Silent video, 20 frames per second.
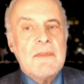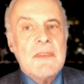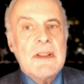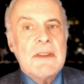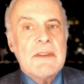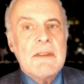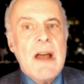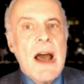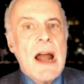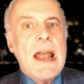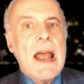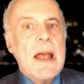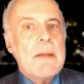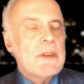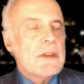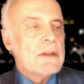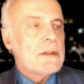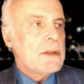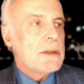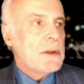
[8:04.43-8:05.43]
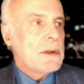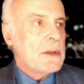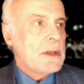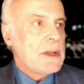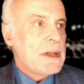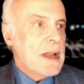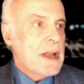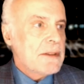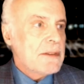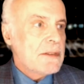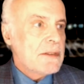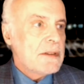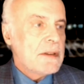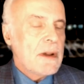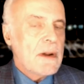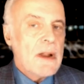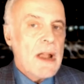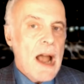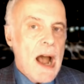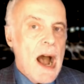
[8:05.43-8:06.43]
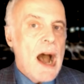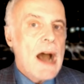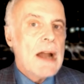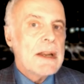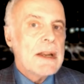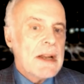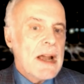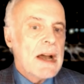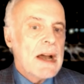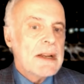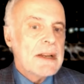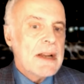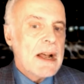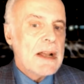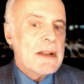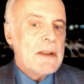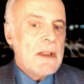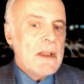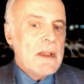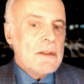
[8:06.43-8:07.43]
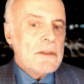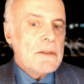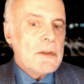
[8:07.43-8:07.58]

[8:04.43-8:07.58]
it's not absolutely necessary. On and on and on.